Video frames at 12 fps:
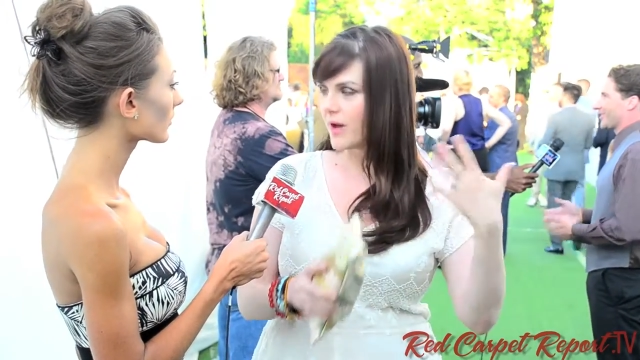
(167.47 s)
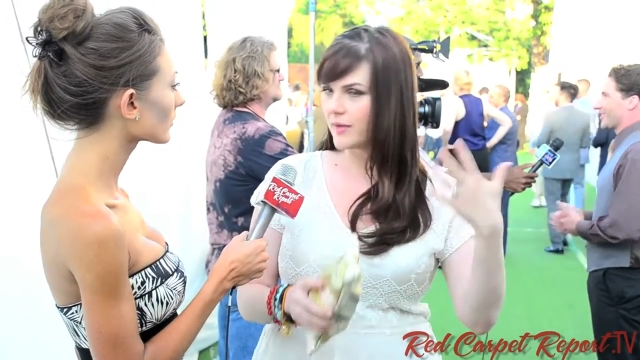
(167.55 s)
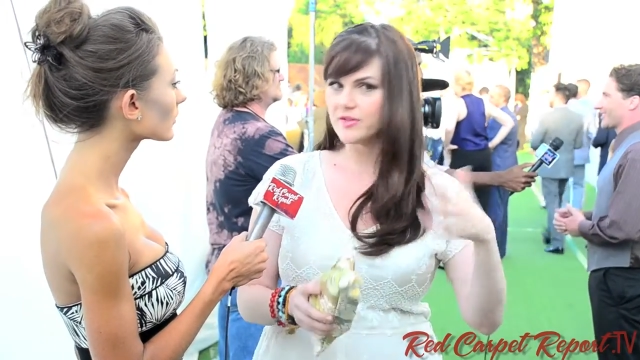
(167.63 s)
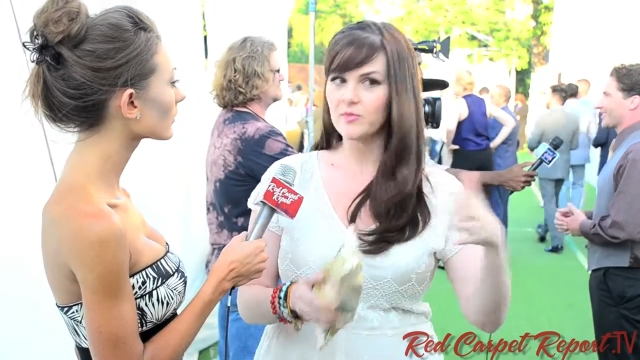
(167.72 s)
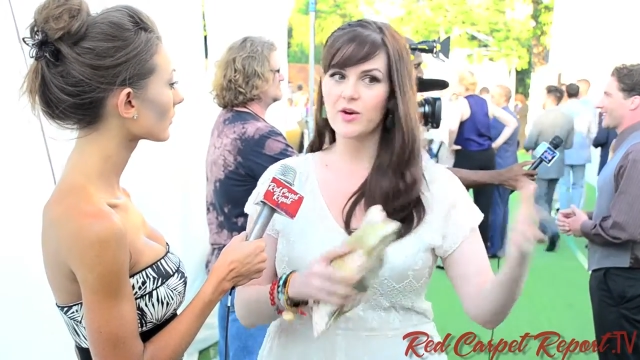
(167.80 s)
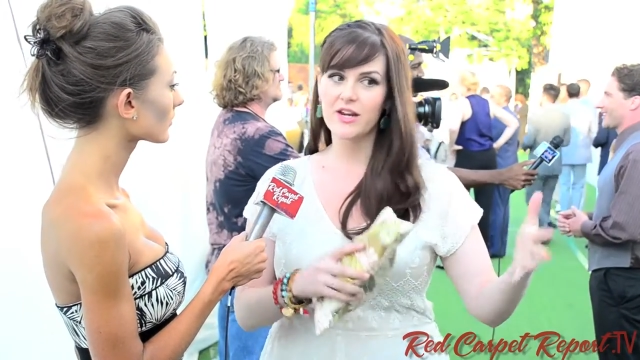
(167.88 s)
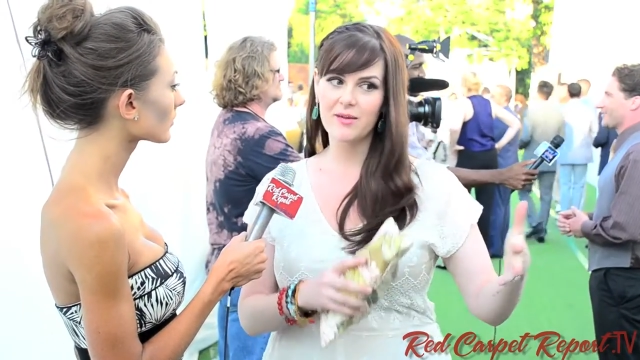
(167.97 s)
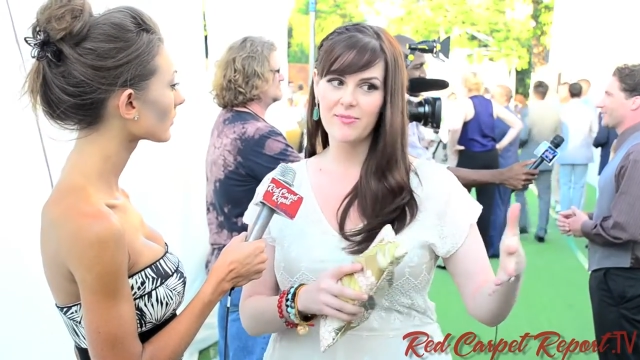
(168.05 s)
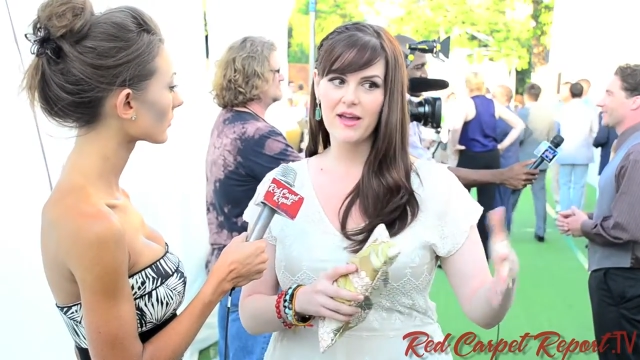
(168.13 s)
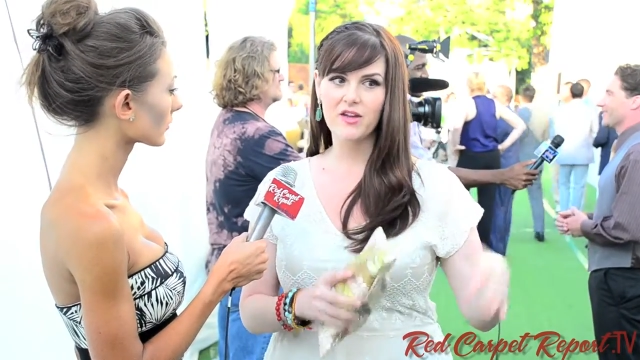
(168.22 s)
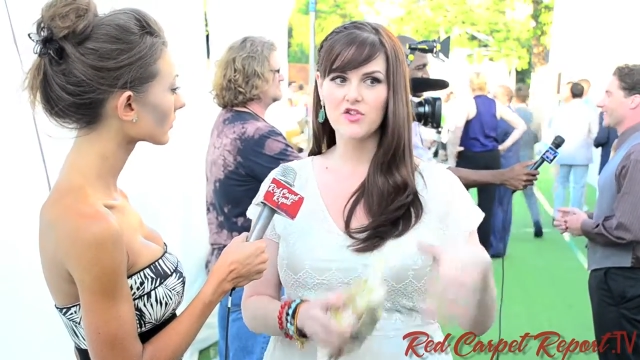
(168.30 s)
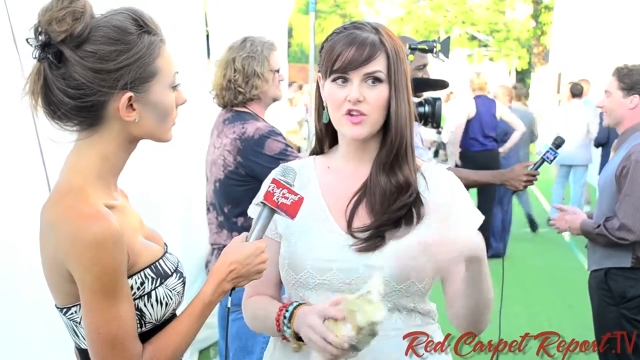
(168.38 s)
Speaker 1: moms that want to get
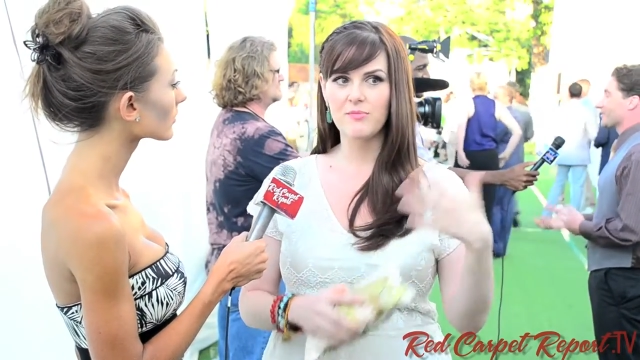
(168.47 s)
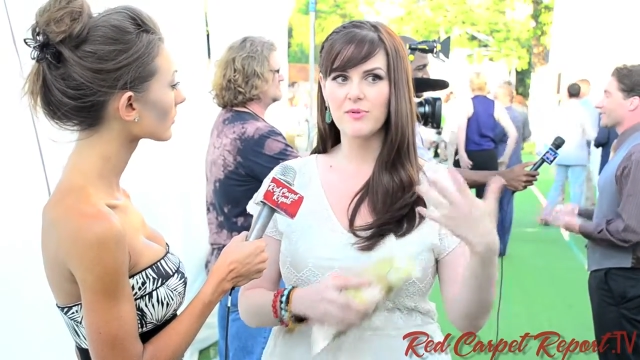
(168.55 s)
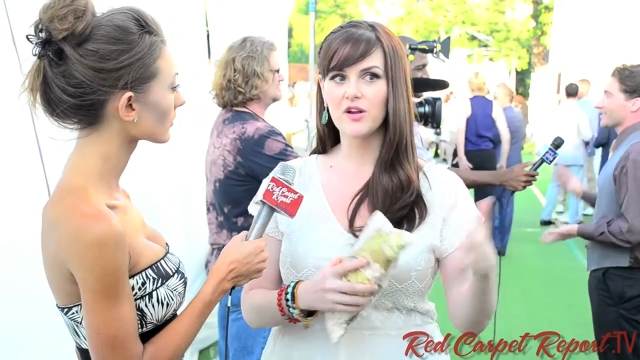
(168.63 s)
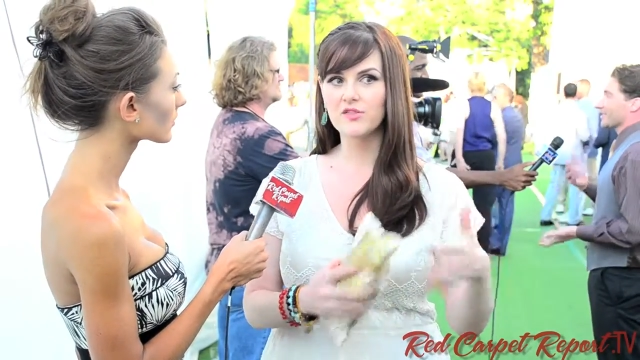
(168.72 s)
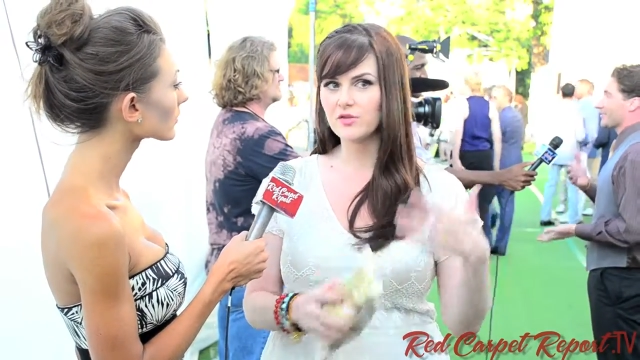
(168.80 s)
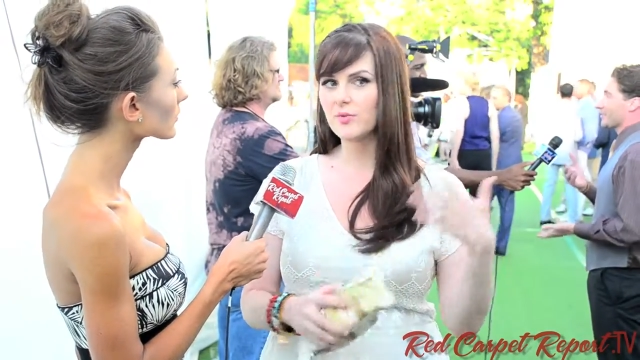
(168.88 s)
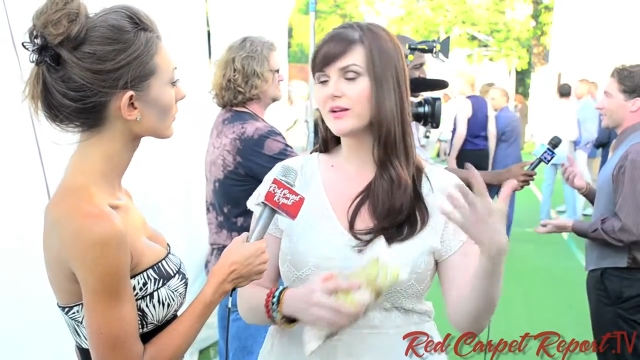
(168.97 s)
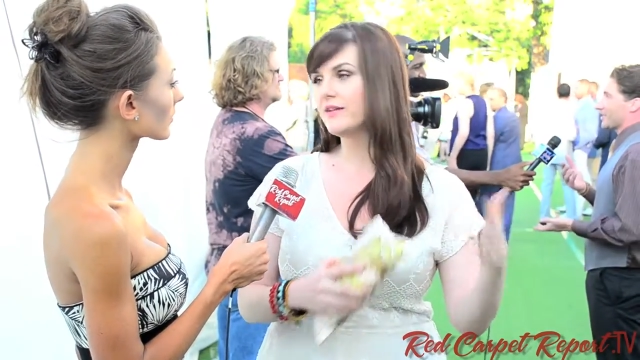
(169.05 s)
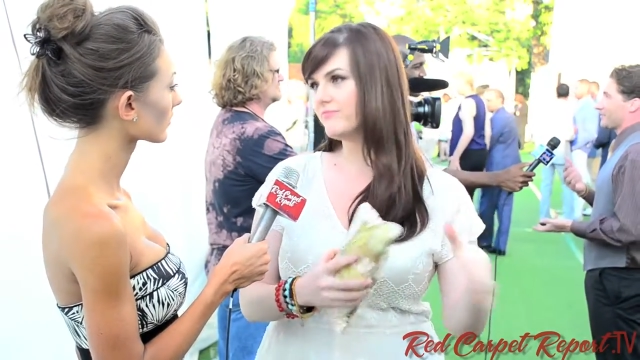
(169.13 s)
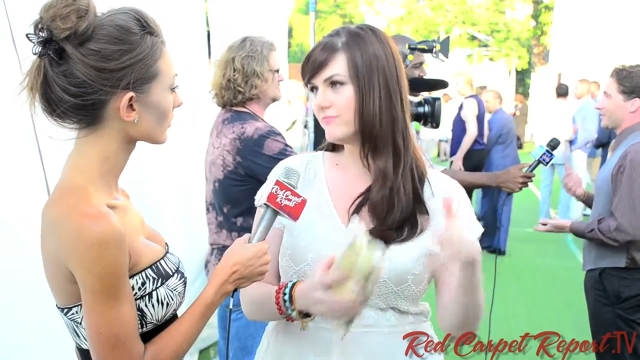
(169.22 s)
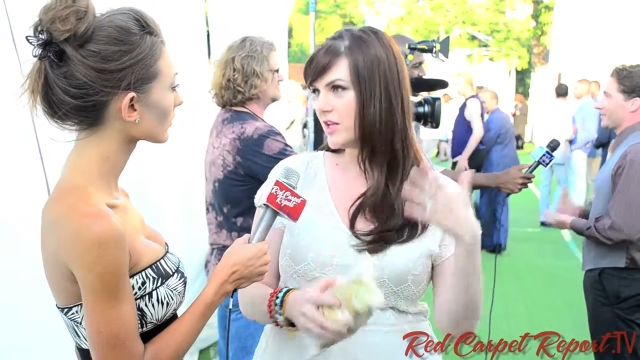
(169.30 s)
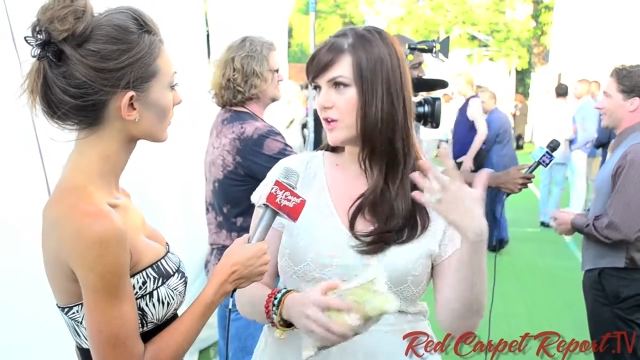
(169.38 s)
back in shape but also want
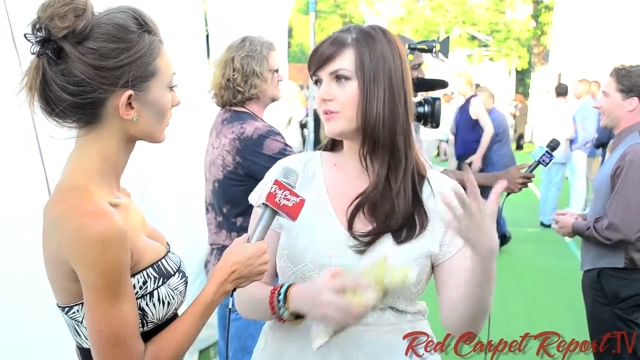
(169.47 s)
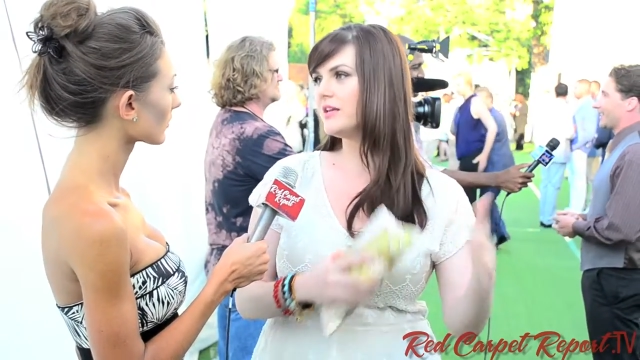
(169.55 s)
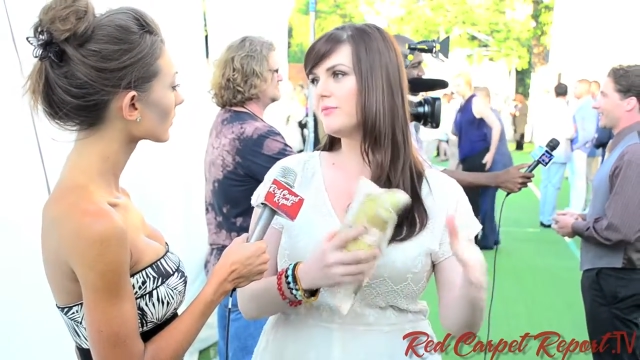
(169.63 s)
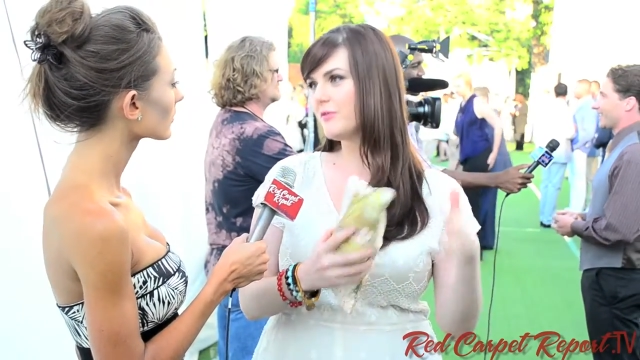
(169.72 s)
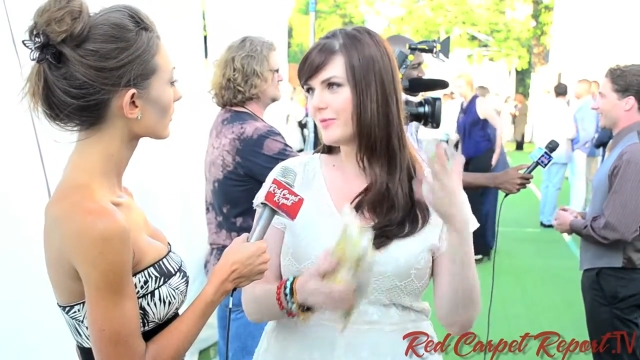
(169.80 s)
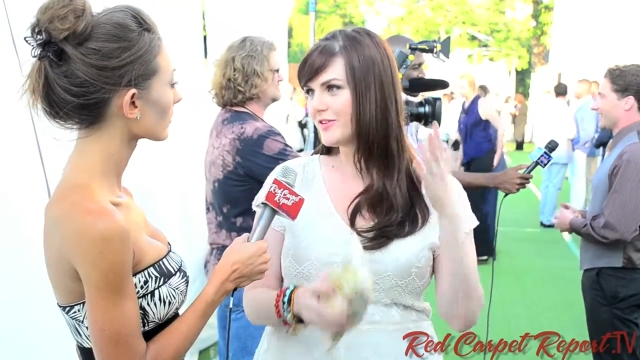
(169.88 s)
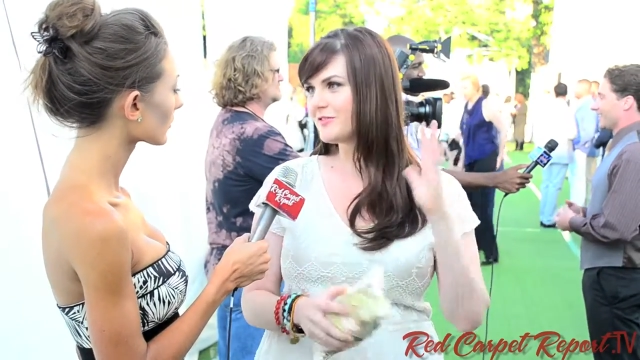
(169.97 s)
to, keep their milk